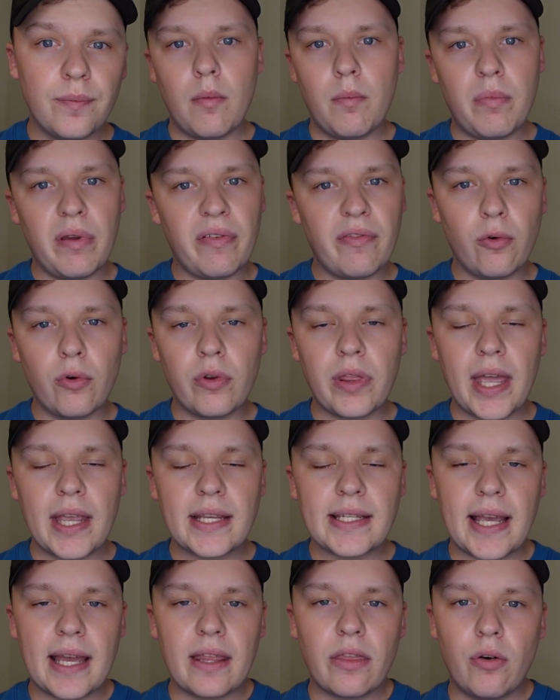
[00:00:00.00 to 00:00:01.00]
Before
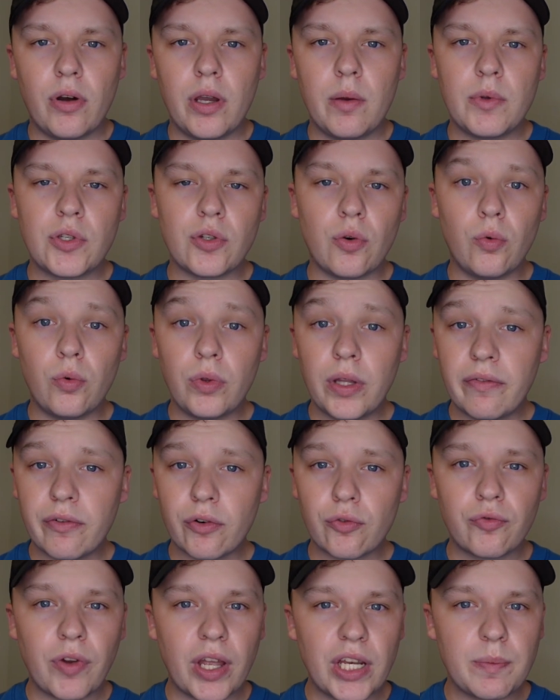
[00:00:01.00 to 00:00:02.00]
this, I thought it was only
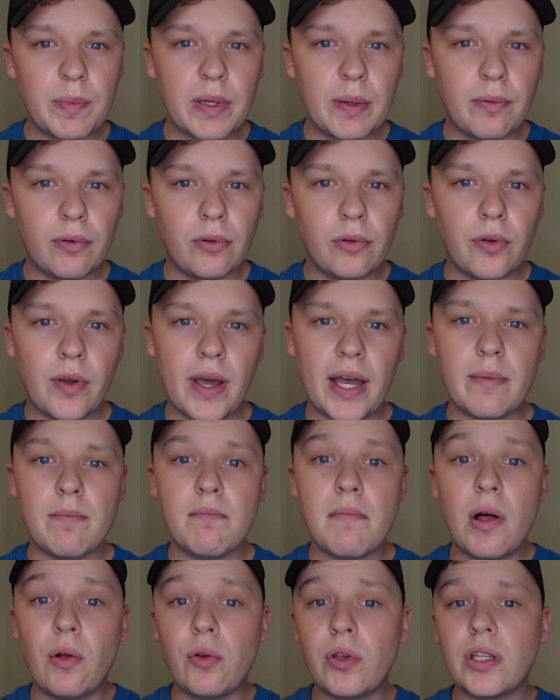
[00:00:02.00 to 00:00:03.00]
for rich people who had
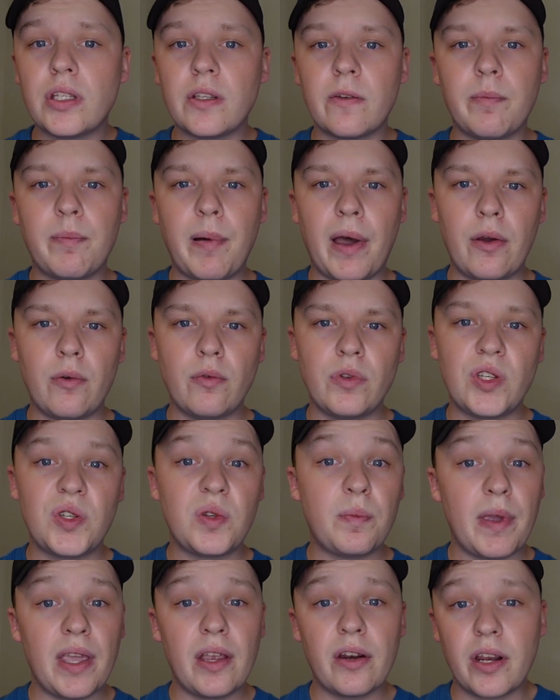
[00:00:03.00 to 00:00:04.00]
millions of pounds
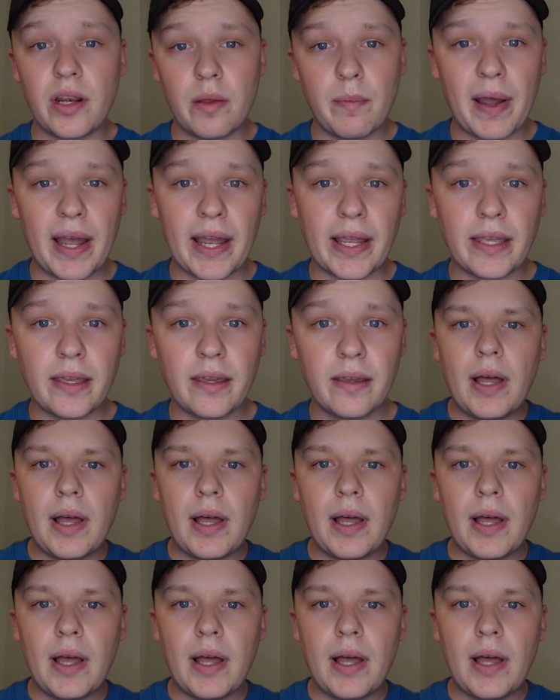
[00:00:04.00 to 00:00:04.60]
spare in the bank.